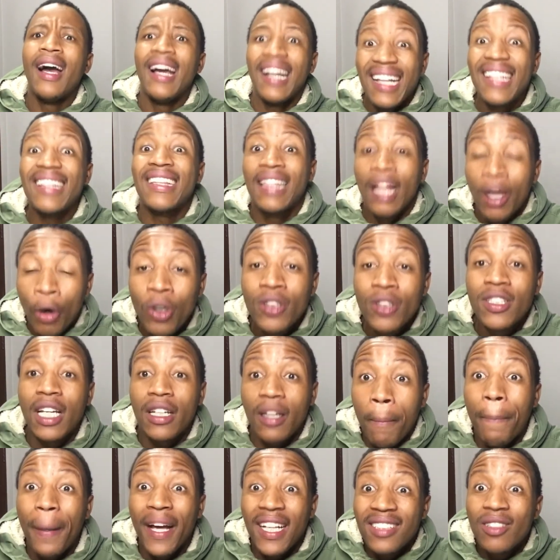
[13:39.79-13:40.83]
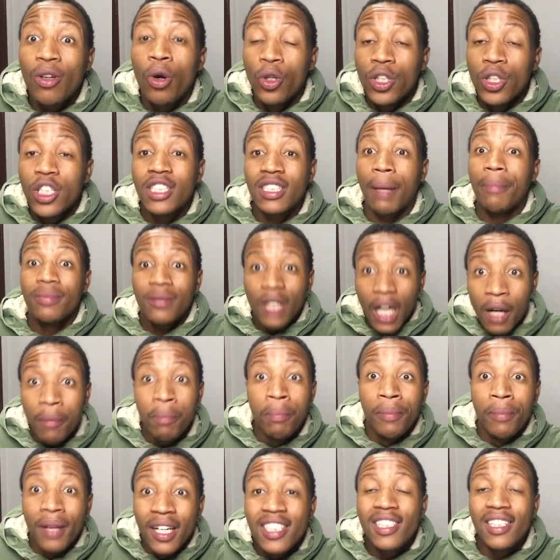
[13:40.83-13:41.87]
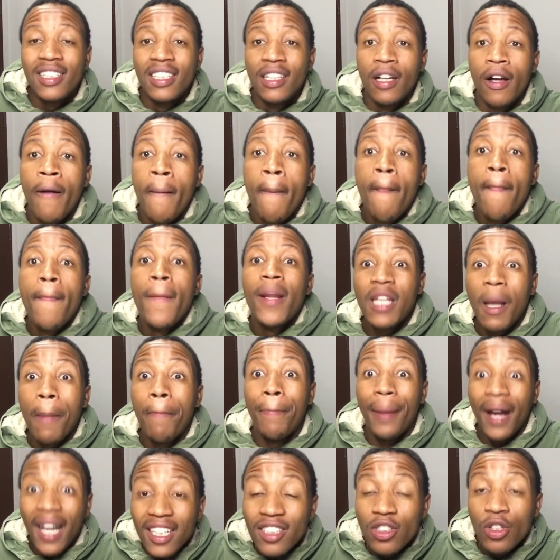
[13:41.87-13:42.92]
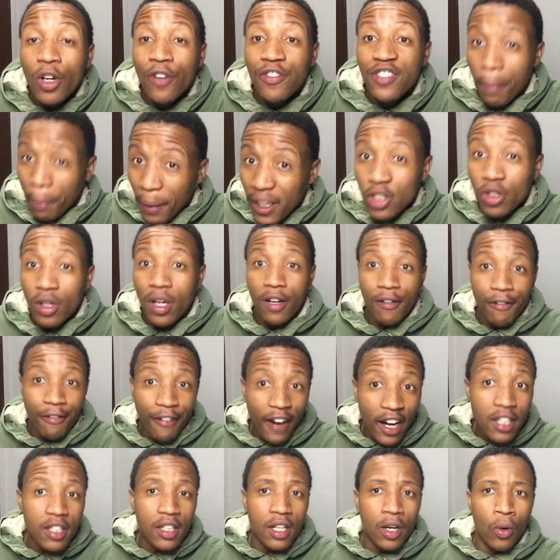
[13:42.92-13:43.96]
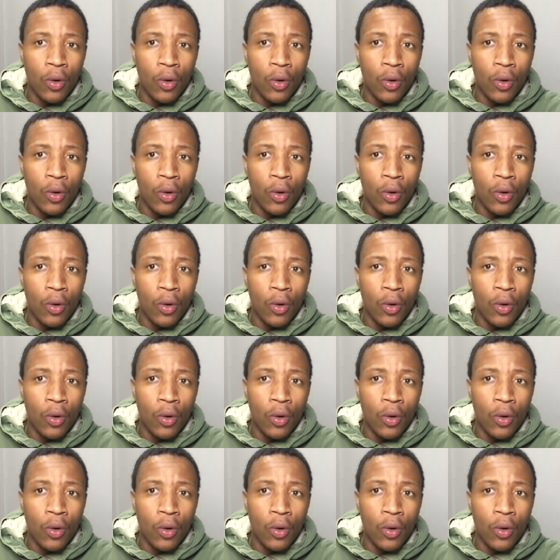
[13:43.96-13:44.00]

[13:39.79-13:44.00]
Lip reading: Those are the best coaches. I'm mentioning the best of the best you can find in